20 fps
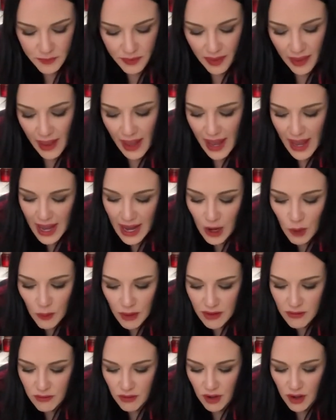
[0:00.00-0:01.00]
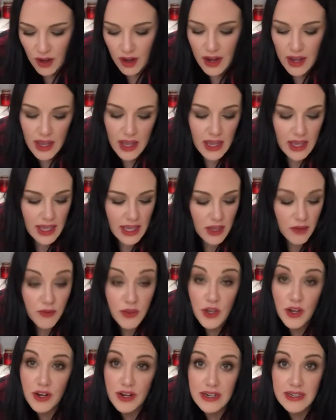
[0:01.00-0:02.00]
However, if
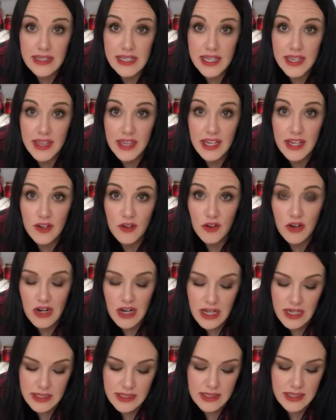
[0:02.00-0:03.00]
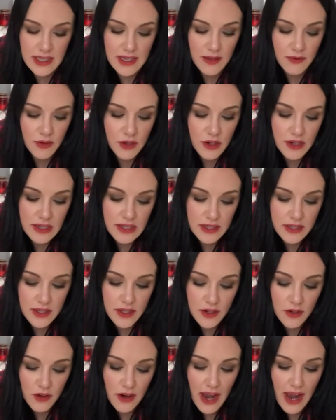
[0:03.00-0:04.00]
you're into thin crust, if you're into the
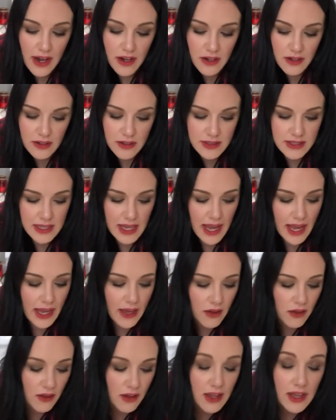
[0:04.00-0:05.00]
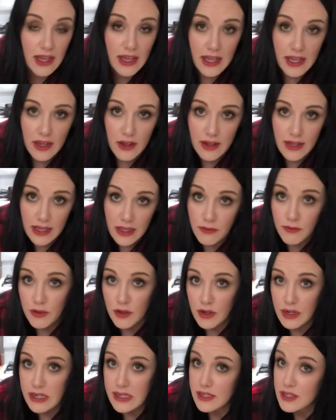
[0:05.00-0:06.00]
cracker style, if you're
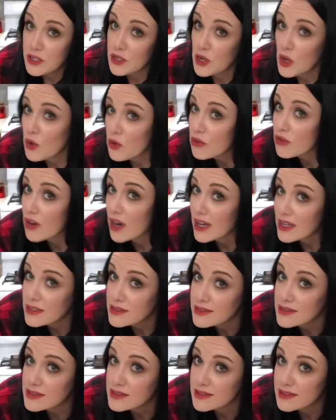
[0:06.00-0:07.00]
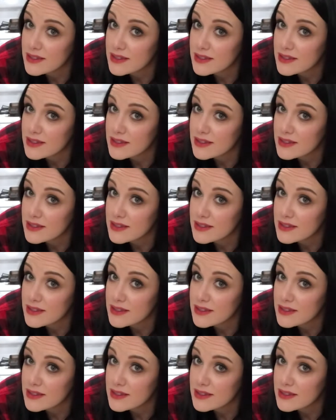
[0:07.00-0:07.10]
into no crust,